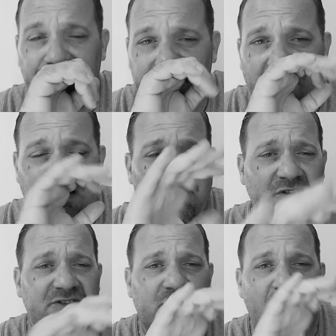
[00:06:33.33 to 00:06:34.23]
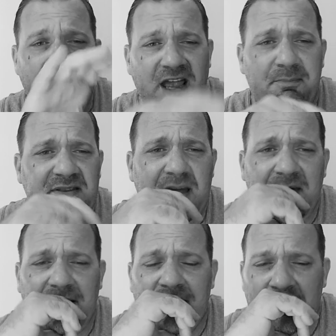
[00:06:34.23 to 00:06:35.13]
It's worse than the crack epidemic.
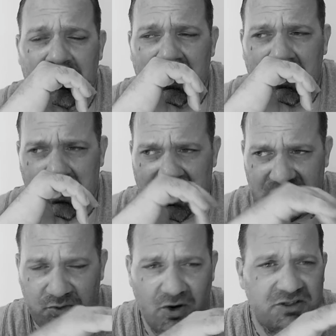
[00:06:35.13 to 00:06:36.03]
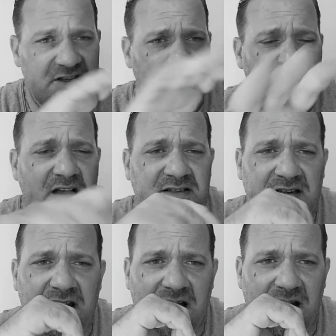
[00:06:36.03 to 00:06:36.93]
It's worse than these
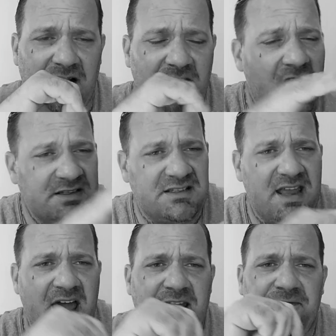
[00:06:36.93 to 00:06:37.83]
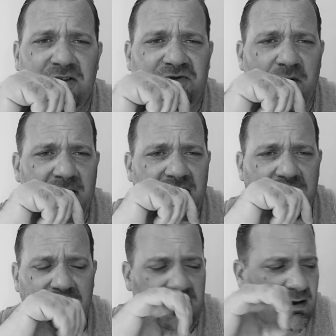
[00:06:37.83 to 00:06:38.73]
oxycons that they had at first for a minute.
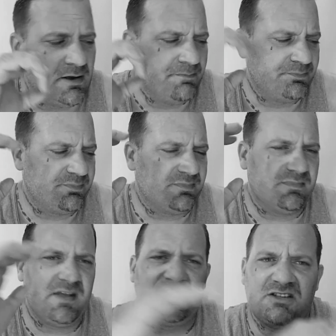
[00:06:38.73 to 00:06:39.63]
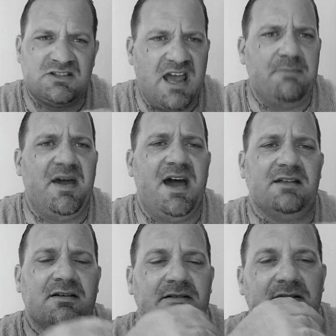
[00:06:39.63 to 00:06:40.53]
It's just that bad.
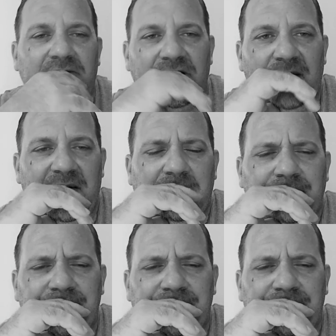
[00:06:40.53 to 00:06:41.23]
You know what I mean?